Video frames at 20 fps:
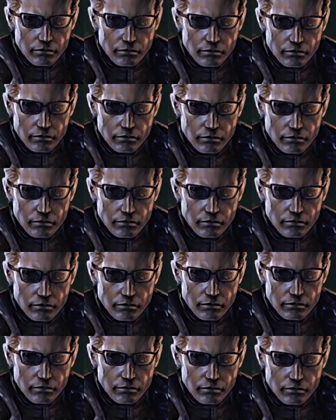
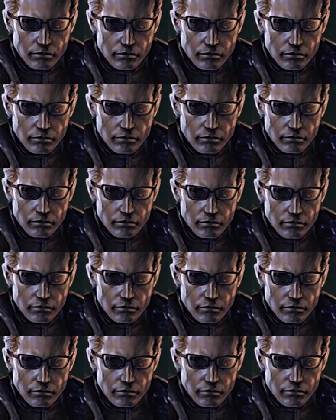
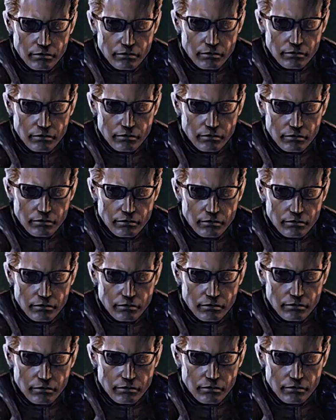
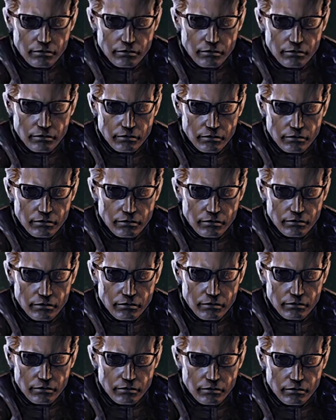
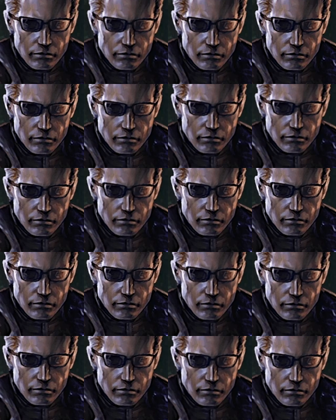
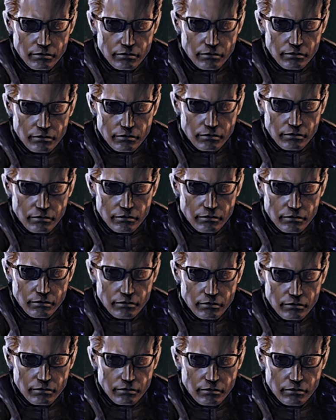
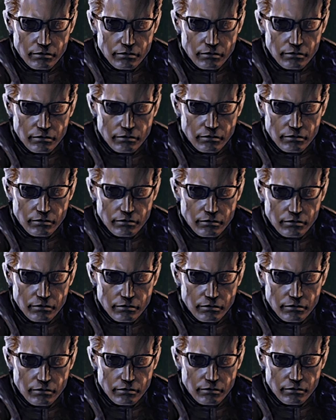
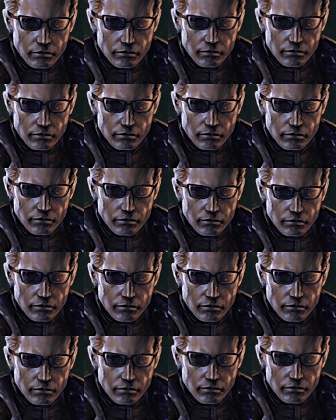(silent)